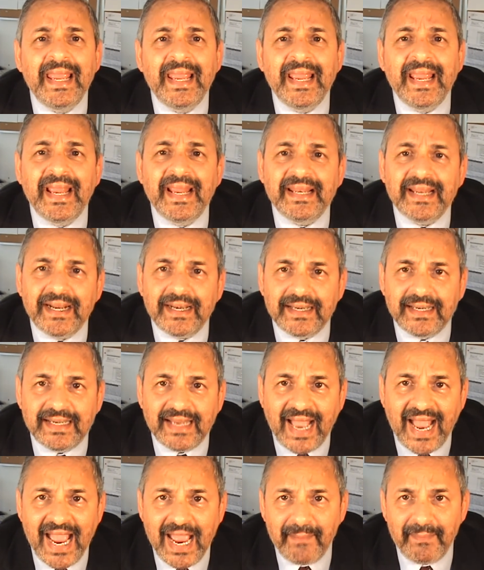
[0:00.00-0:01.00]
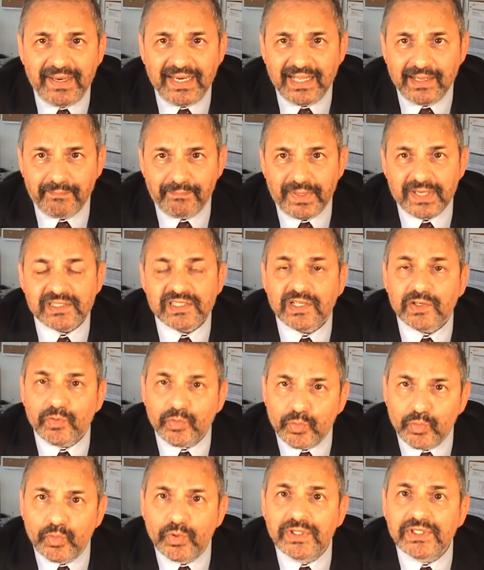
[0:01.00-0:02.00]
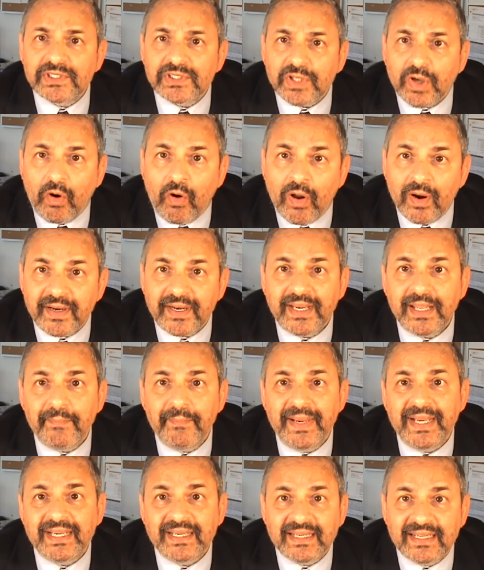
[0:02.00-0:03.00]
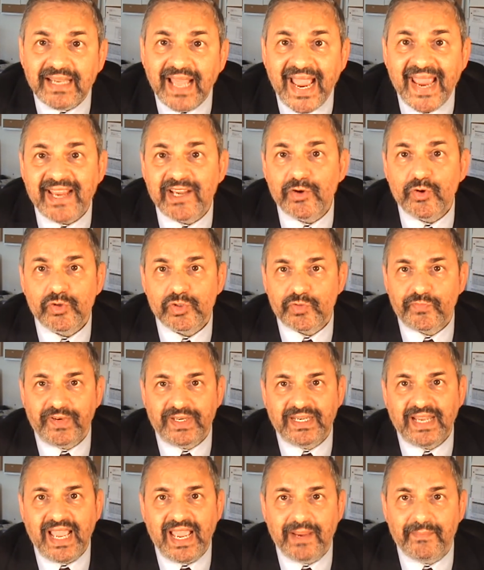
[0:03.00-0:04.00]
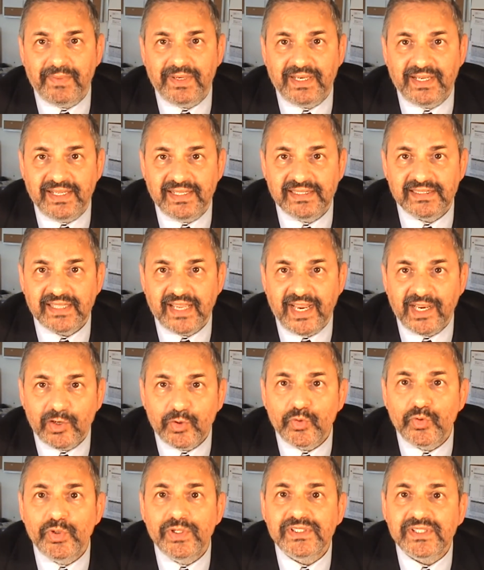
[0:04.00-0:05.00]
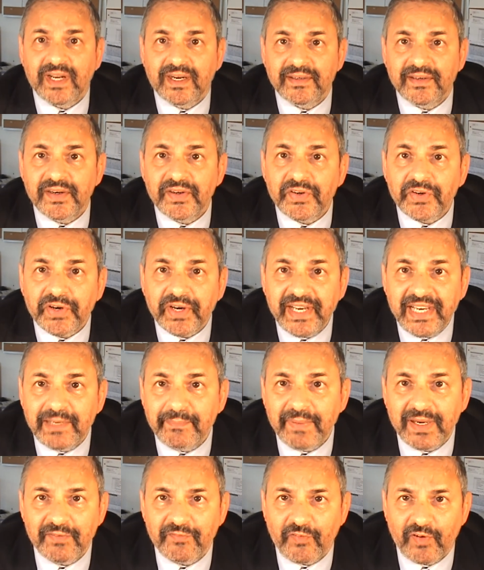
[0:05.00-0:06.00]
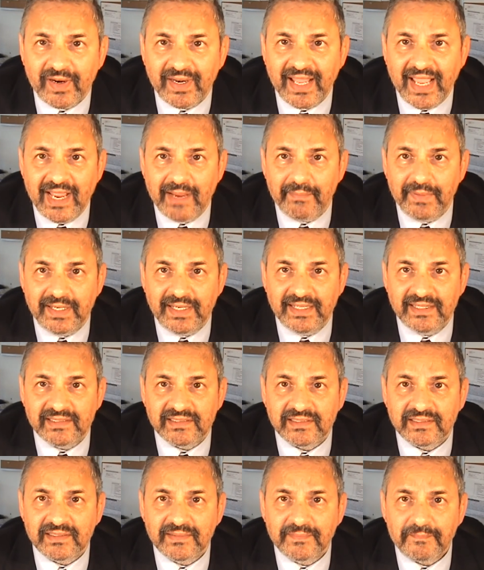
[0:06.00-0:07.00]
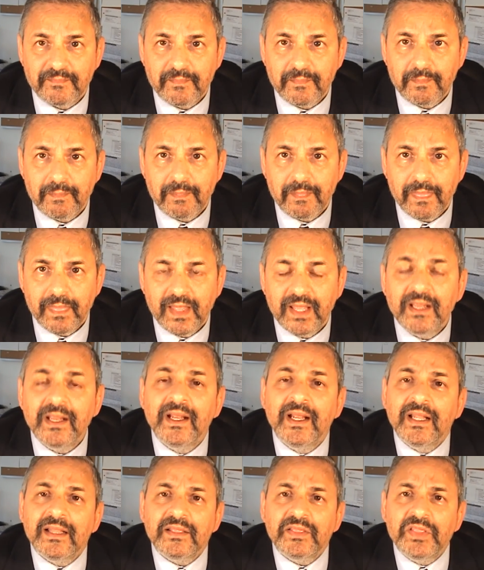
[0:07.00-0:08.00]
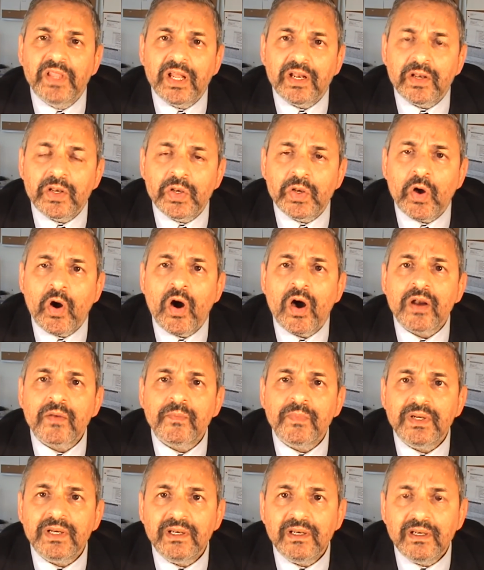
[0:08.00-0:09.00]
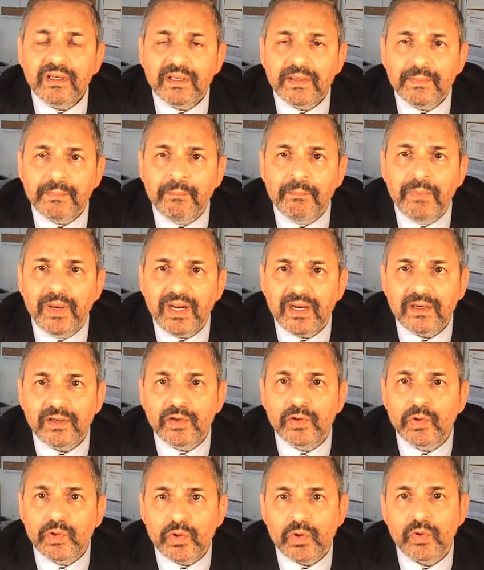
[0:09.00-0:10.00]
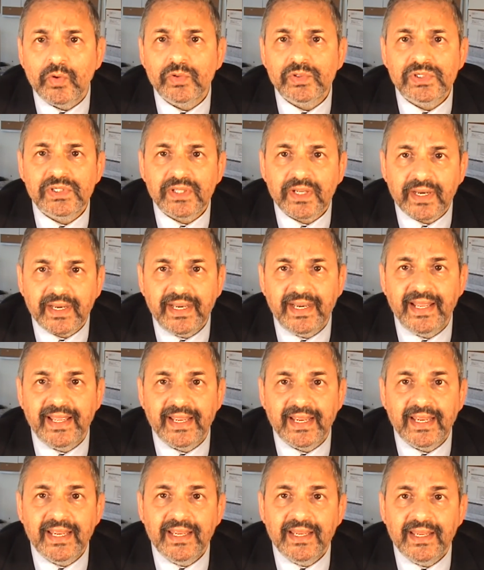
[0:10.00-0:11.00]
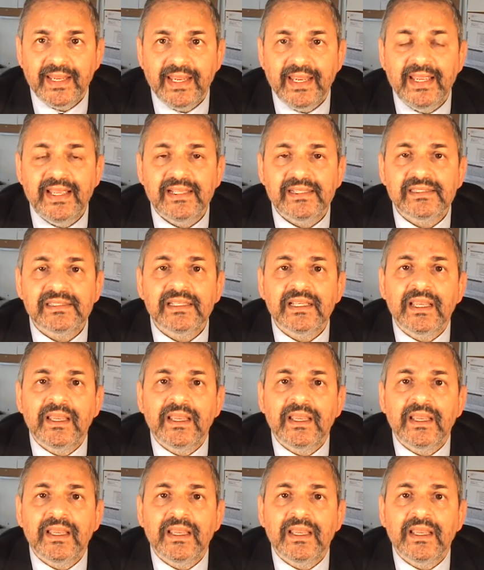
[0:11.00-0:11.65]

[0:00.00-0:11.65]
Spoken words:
In a diabetic person who is already been diagnosed with diabetes and who is under treatment for diabetes, the normal blood glucose reading is